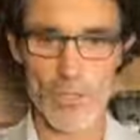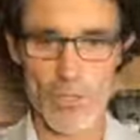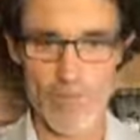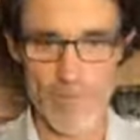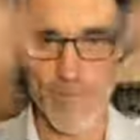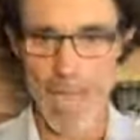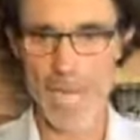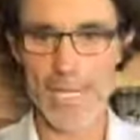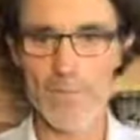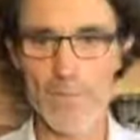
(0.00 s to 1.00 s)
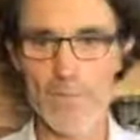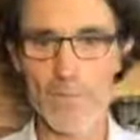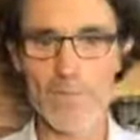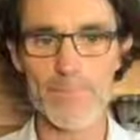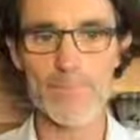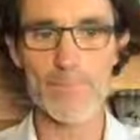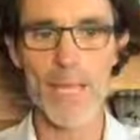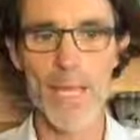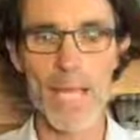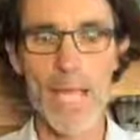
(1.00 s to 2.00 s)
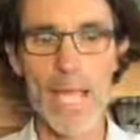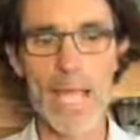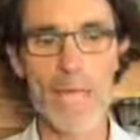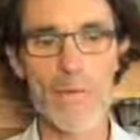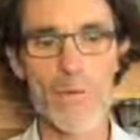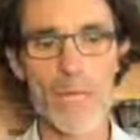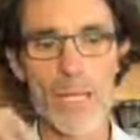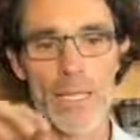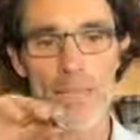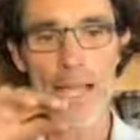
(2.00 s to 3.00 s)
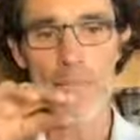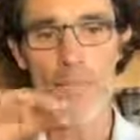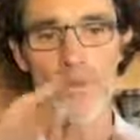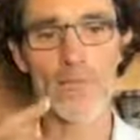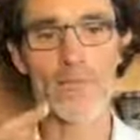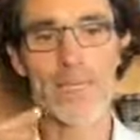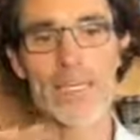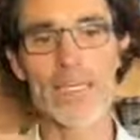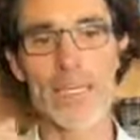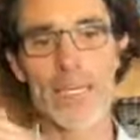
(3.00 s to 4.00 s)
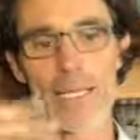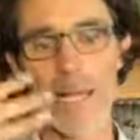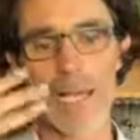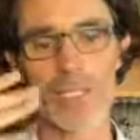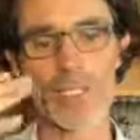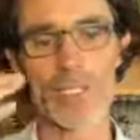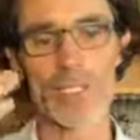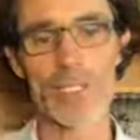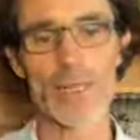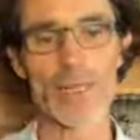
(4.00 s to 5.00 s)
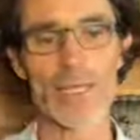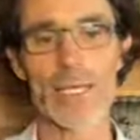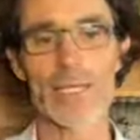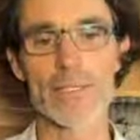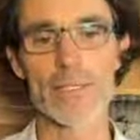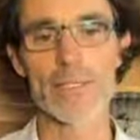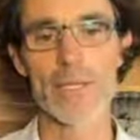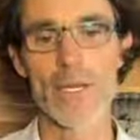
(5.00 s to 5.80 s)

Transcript: lymphatic movement, and in that movement, it actually stimulates